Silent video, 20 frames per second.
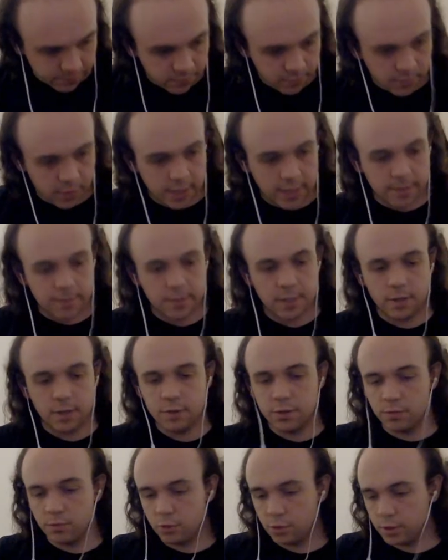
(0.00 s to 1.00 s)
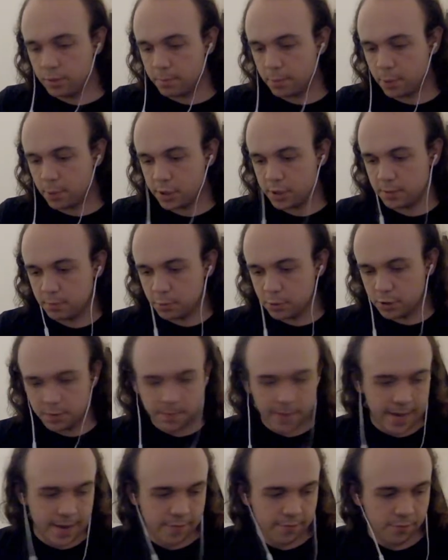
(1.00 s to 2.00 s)
Okay, so those are all the possible
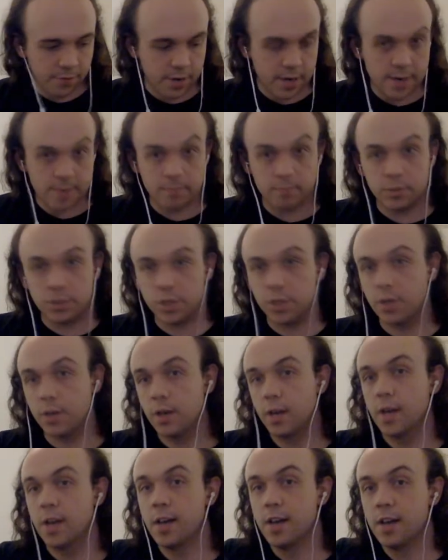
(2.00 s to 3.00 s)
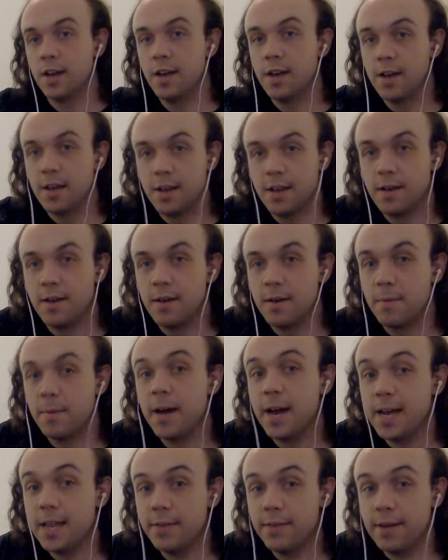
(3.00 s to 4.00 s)
spare frames.
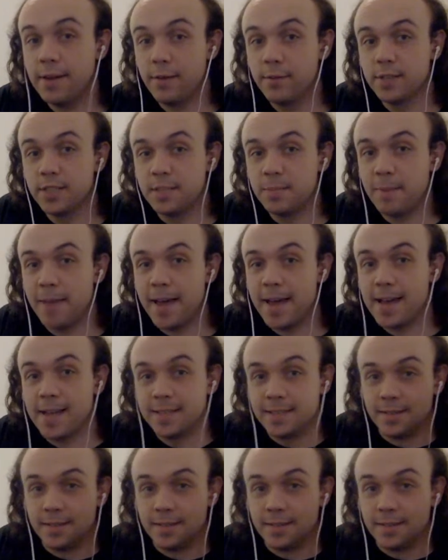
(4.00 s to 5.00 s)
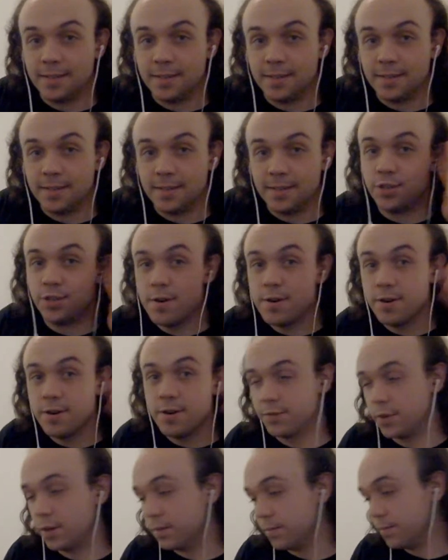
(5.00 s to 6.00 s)
Pile of elven spares. So
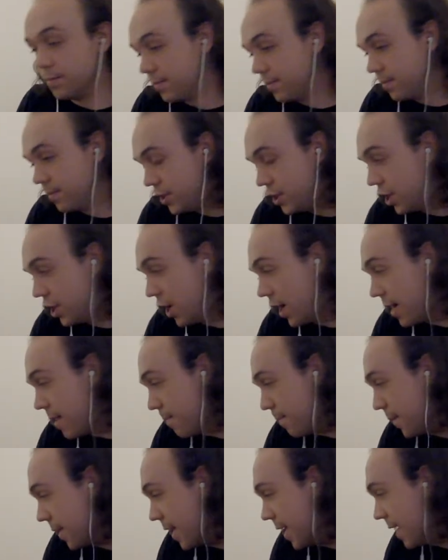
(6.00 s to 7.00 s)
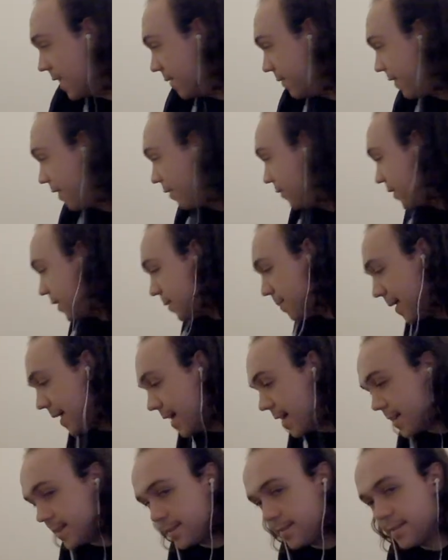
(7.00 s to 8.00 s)
useful. Giant pile of elven
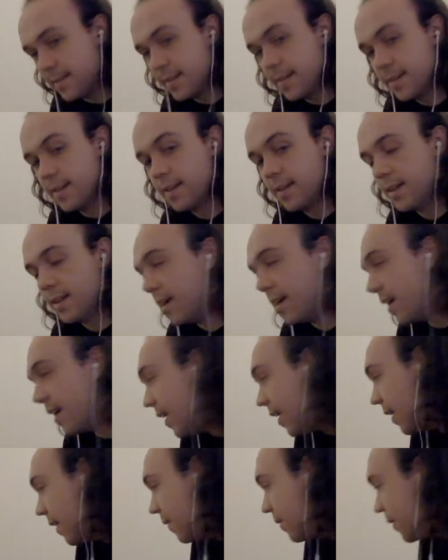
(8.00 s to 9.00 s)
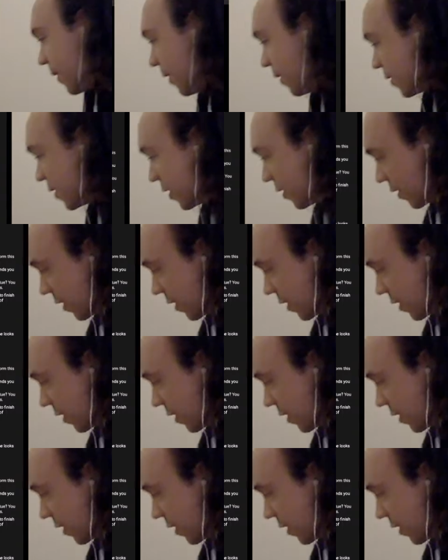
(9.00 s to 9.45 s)
spares. I'm also